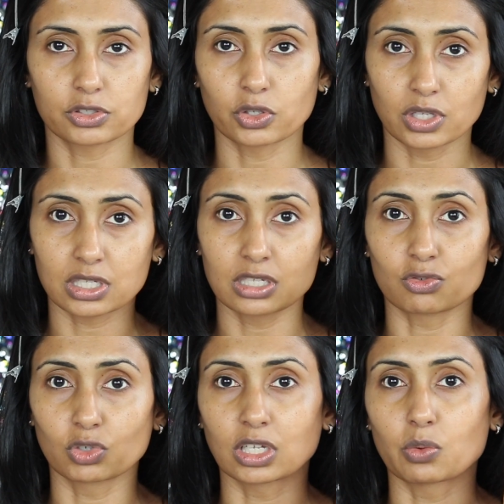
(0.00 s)
So this is
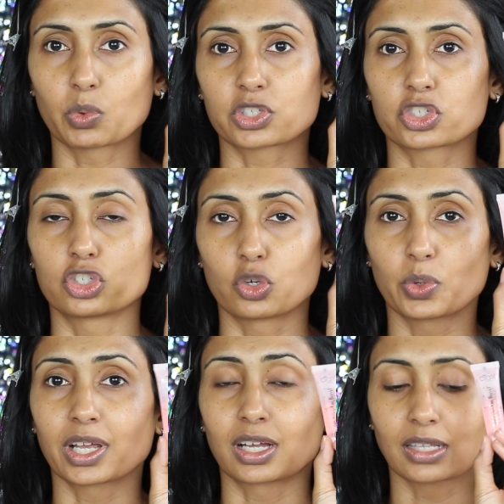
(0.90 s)
really what's
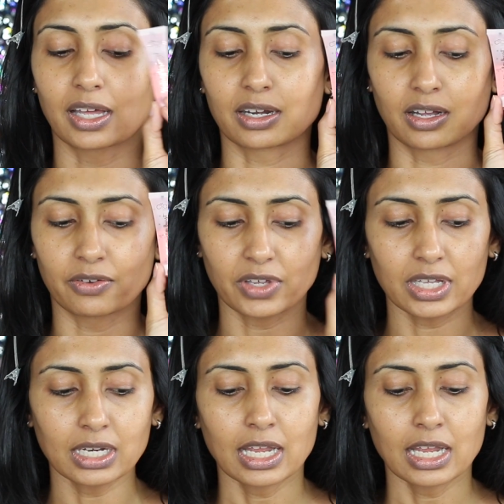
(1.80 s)
doing a lot of it.